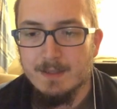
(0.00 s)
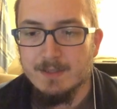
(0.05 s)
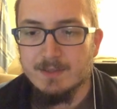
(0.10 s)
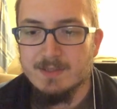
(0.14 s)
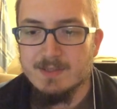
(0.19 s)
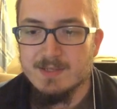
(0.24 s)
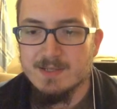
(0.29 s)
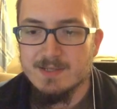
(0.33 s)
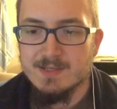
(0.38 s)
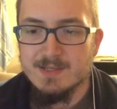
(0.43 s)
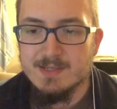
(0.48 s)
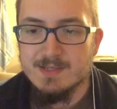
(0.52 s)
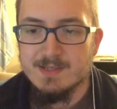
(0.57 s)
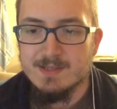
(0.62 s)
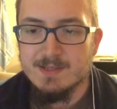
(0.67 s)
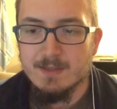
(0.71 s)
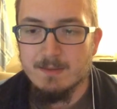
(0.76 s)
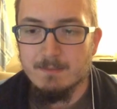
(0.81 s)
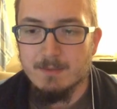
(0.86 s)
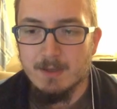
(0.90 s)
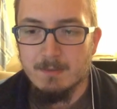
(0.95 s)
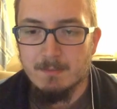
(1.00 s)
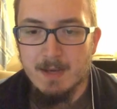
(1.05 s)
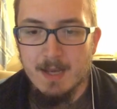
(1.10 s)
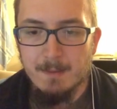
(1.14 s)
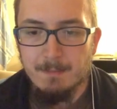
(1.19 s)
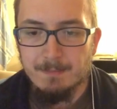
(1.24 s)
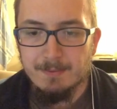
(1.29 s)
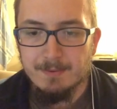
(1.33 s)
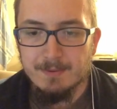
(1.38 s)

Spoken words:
It is a system, a map,